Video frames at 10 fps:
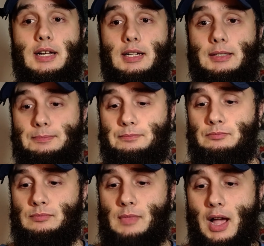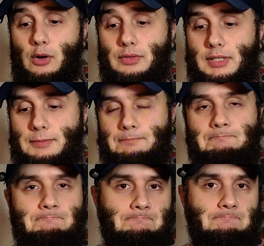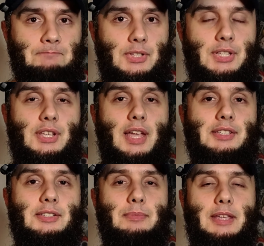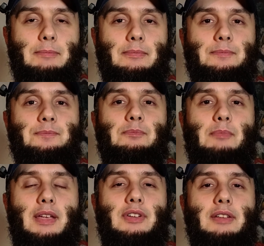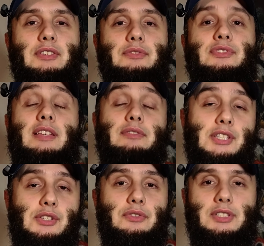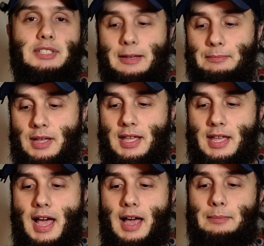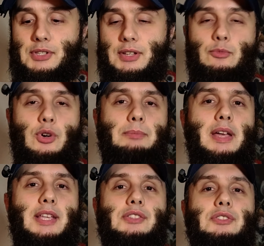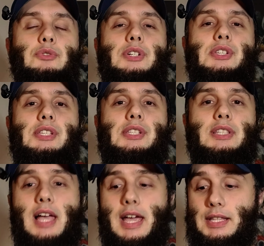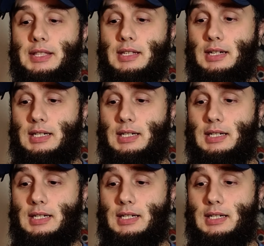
However, since Asad being my favorite fragrance of all time, I'm somewhat biased towards this line.